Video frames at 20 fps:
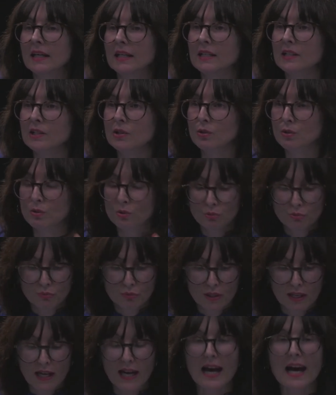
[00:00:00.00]
a new
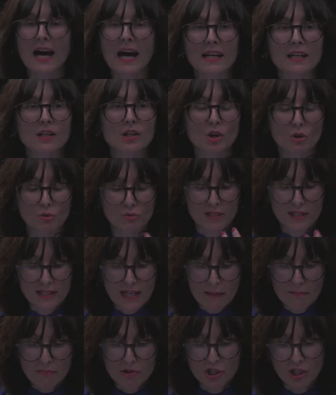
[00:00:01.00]
unknown
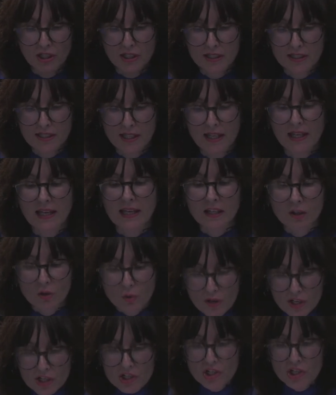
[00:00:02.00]
subject and
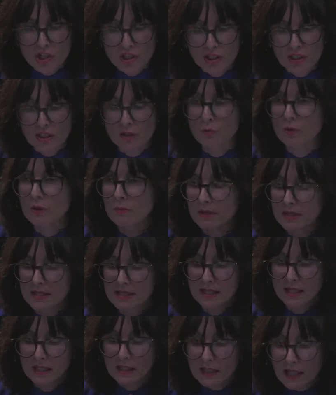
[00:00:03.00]
questioned women's
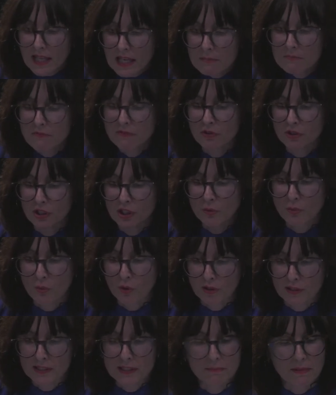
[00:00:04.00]
claim for
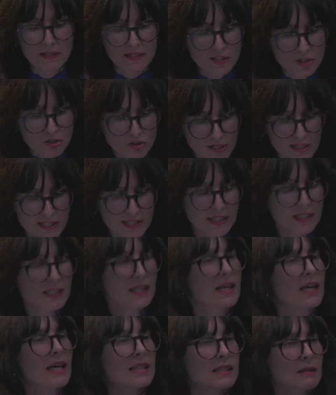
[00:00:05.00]
equality by stressing
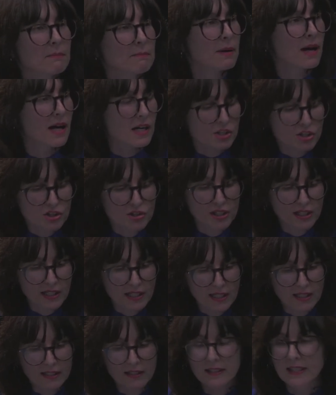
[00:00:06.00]
the
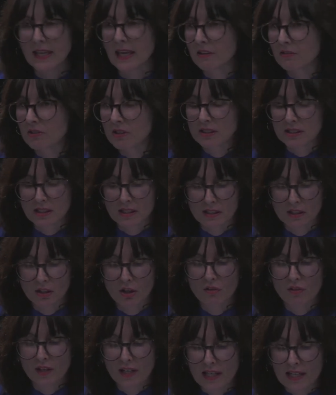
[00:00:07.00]
patriarchal character
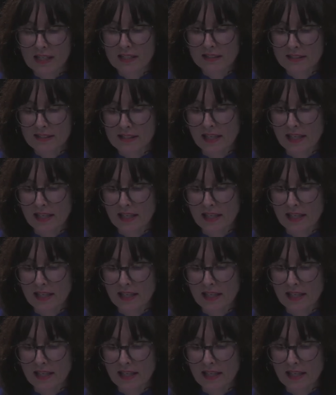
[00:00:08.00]
of Hegel's